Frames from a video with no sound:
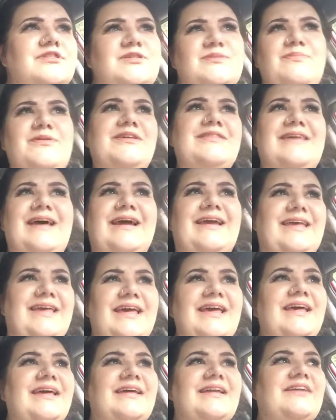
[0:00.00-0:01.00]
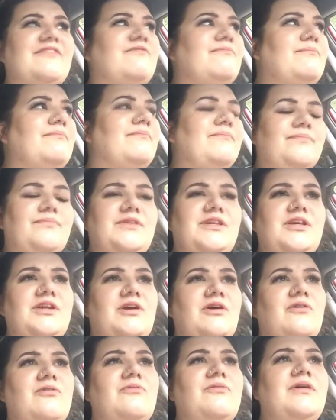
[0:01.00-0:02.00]
to be that kid. If, you
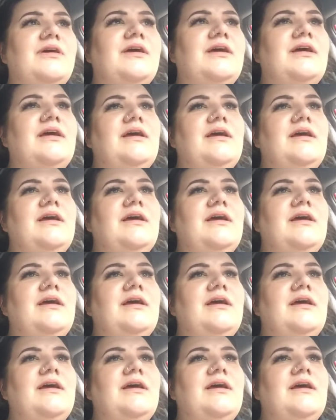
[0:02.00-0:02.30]
know,